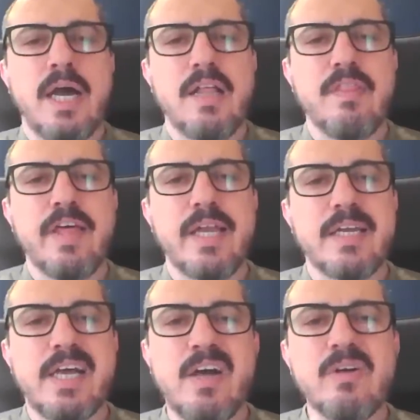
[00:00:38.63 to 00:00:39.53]
and
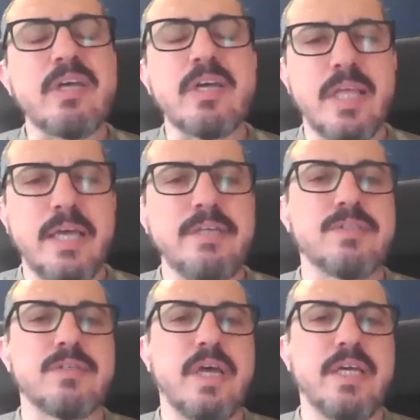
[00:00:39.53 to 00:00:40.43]
then
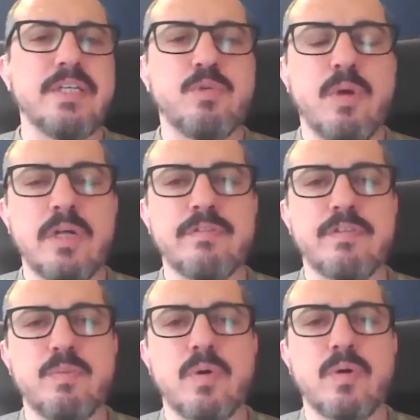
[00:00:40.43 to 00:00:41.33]
calculate a
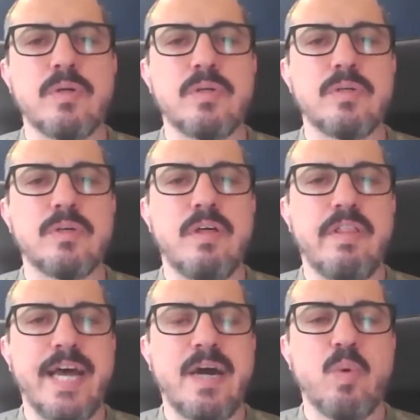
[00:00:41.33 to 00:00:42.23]
12th word
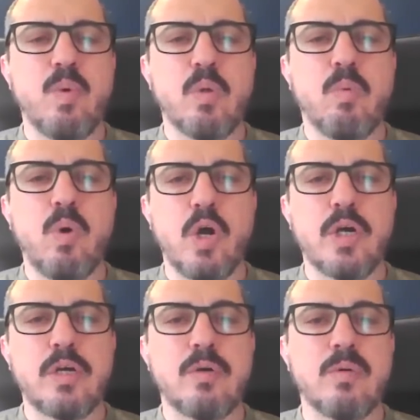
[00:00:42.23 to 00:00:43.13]
that will
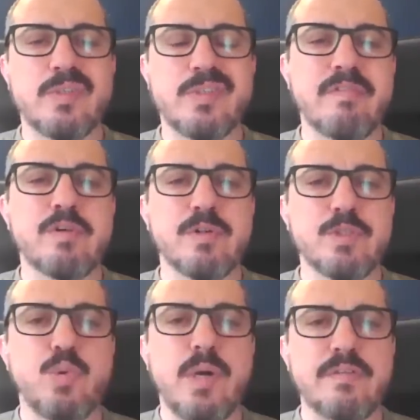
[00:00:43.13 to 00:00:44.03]
work or several
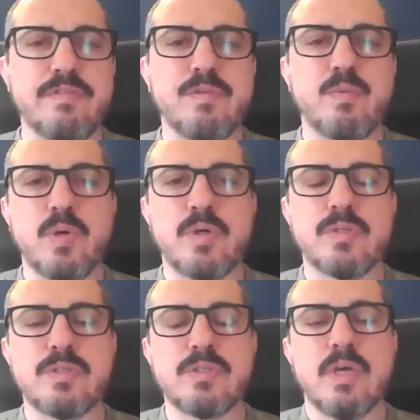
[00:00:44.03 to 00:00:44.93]
12th
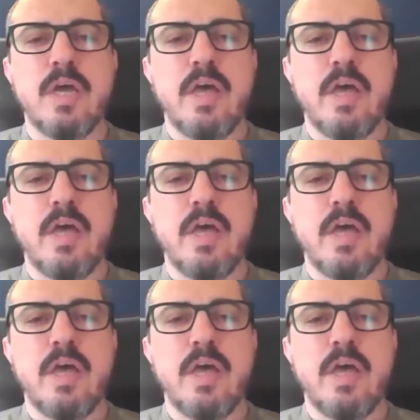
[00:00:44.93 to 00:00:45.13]
words